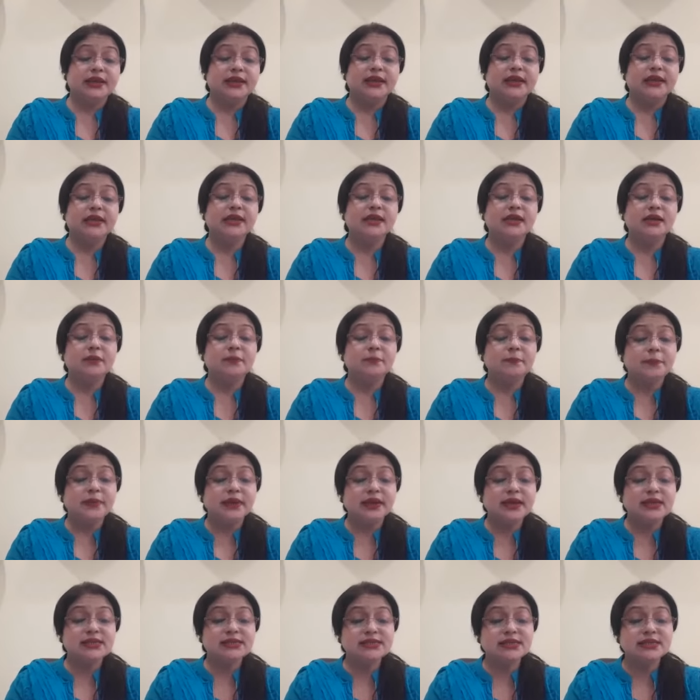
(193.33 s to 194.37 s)
He
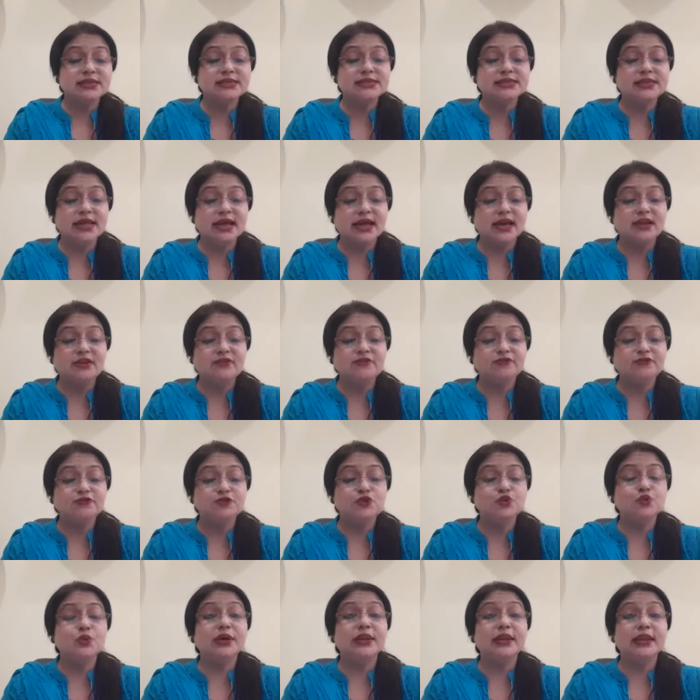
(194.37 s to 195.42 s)
compares his life
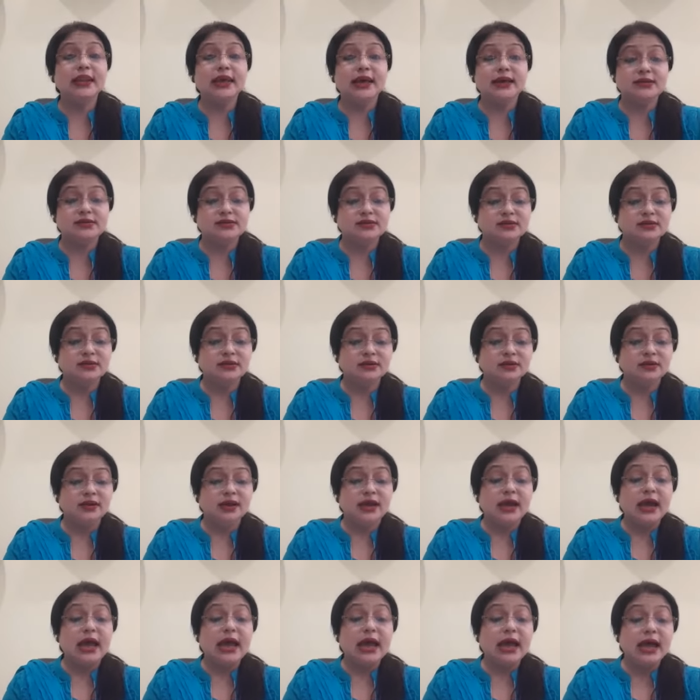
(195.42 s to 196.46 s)
to a ladder
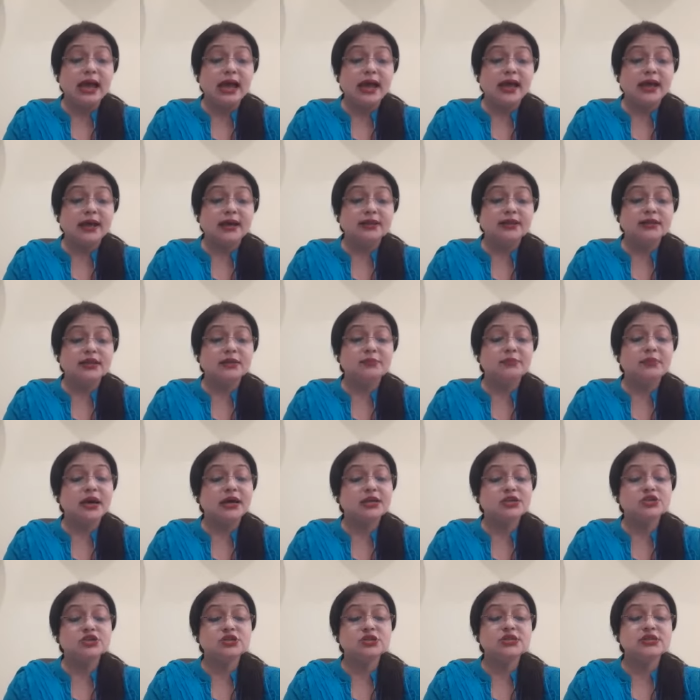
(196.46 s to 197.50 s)
and
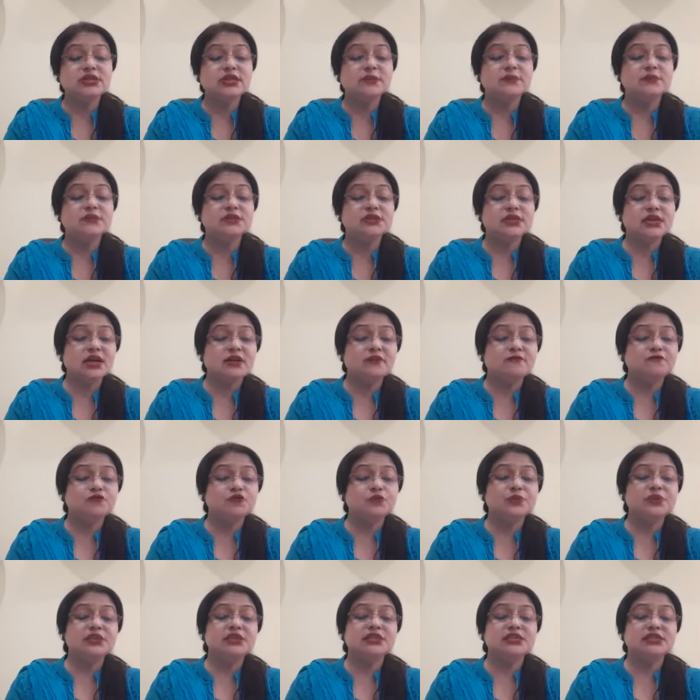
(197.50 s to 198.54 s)
imagines himself
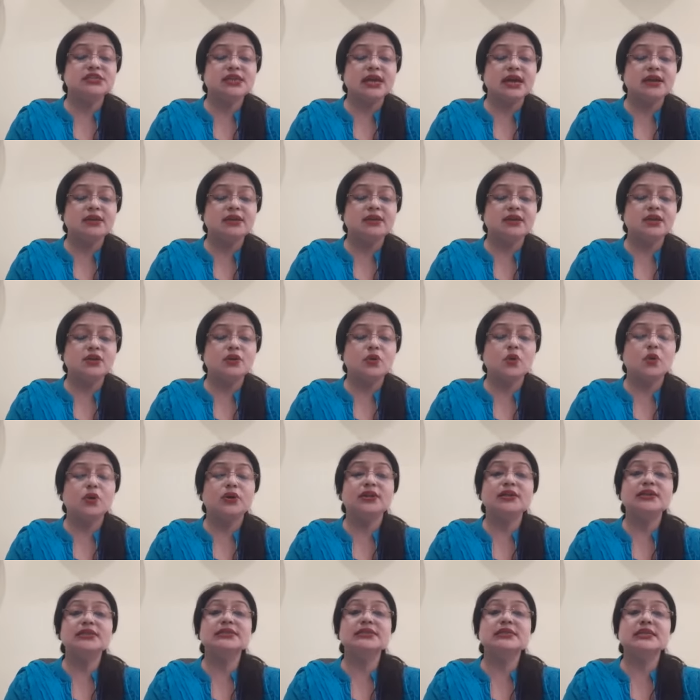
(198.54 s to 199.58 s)
to be standing
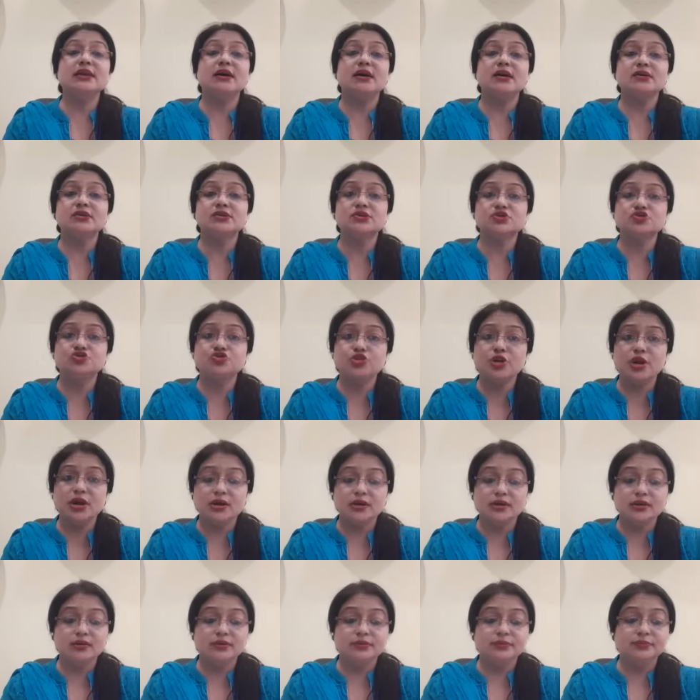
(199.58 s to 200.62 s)
on its last
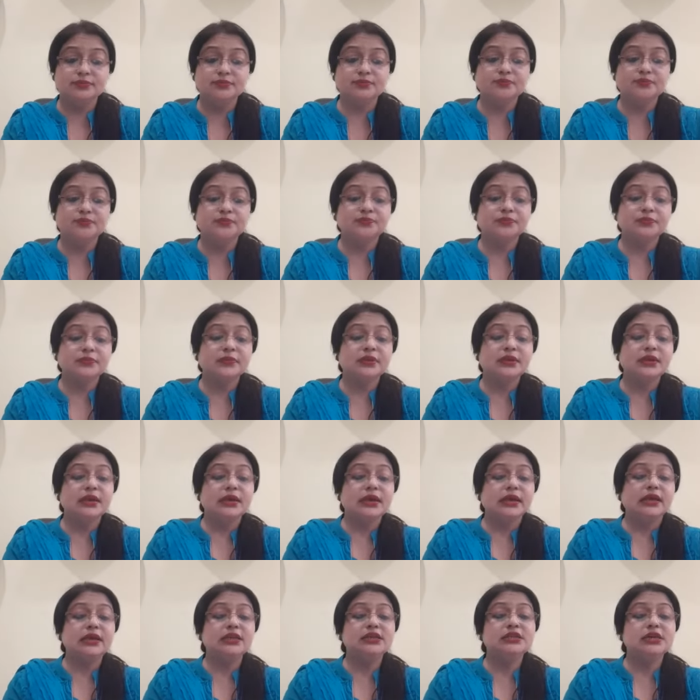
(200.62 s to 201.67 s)
rung
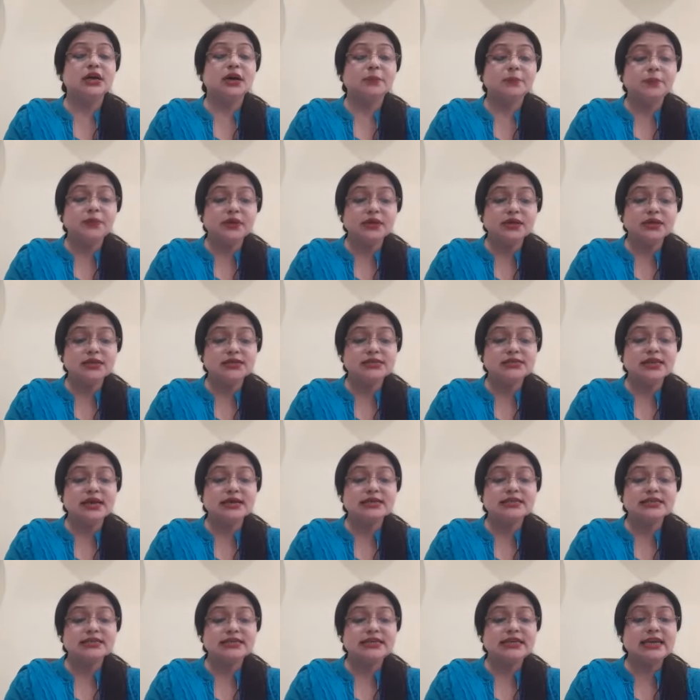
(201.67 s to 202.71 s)
it appears
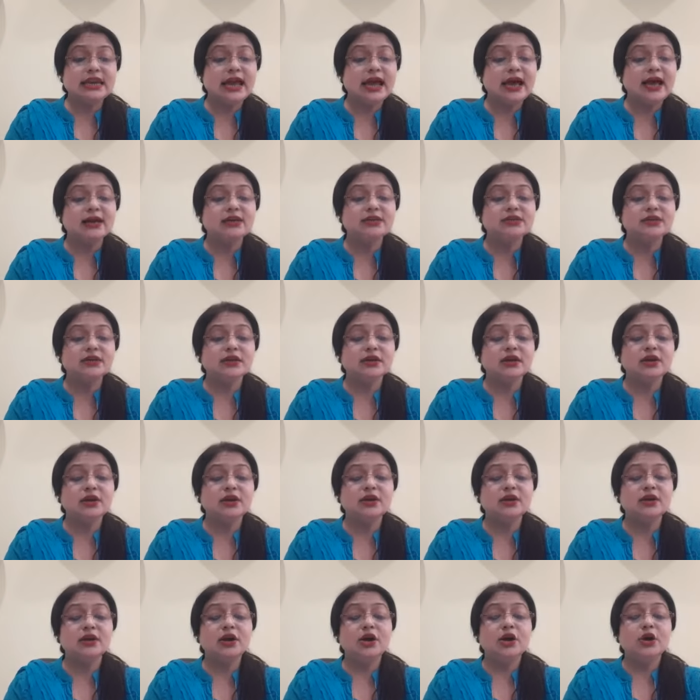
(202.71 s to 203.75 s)
that he had
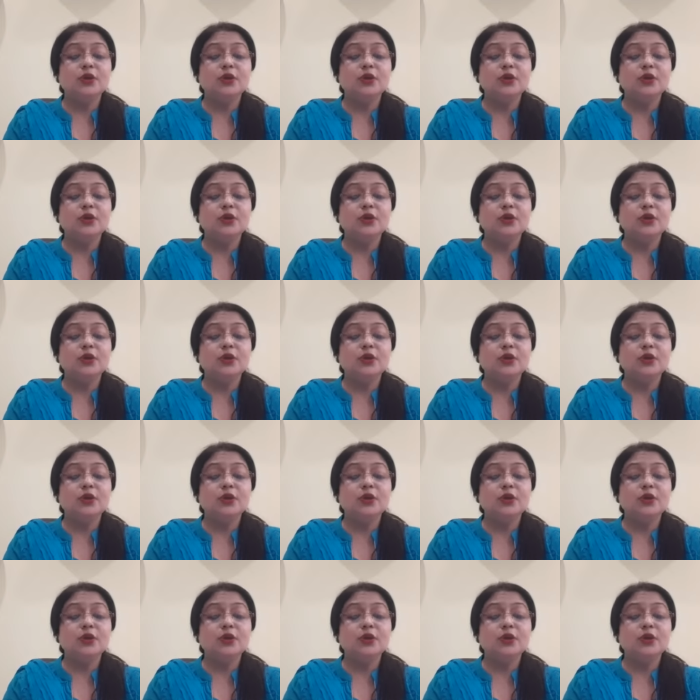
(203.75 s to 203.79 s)
a